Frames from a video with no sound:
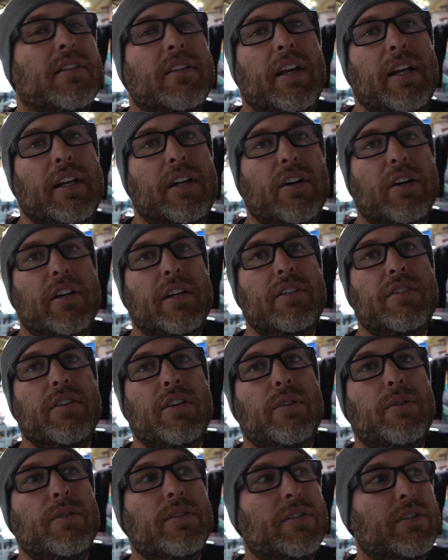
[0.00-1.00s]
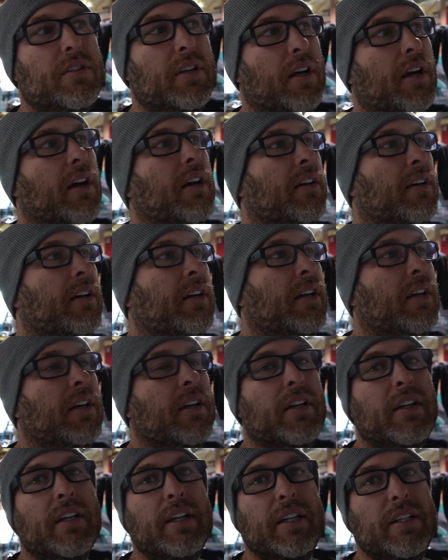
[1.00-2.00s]
and the E92
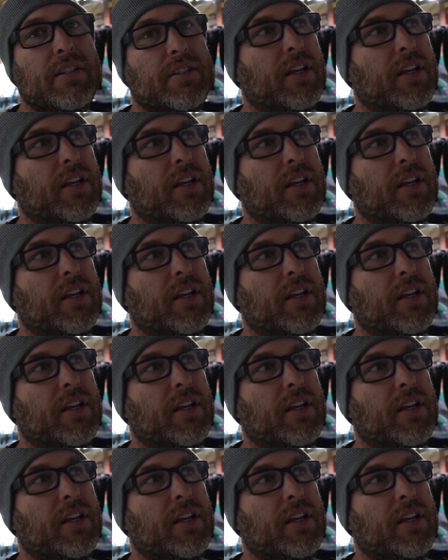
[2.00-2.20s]
is